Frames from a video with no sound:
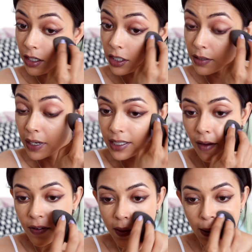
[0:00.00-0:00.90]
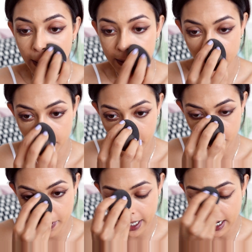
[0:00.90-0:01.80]
Just makes everything so
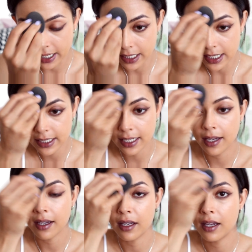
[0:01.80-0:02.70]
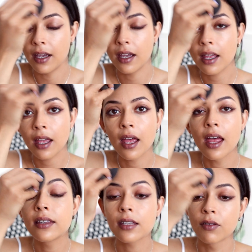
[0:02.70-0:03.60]
quick and easy,
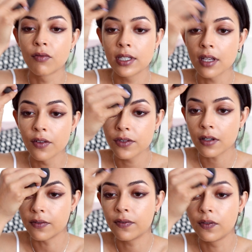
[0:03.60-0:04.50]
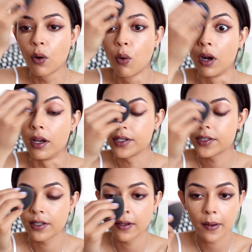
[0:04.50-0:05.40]
and the results are flawless.